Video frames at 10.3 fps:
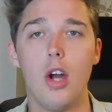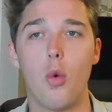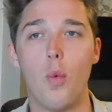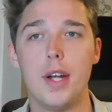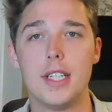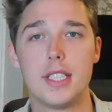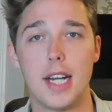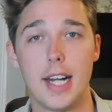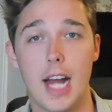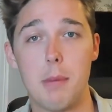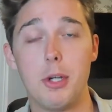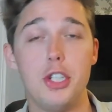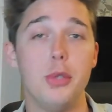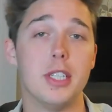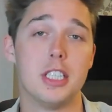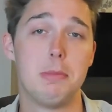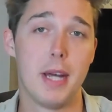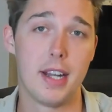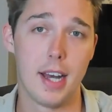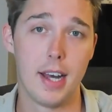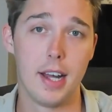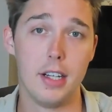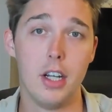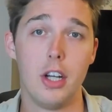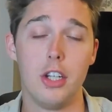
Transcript: when deciding how much you can spend on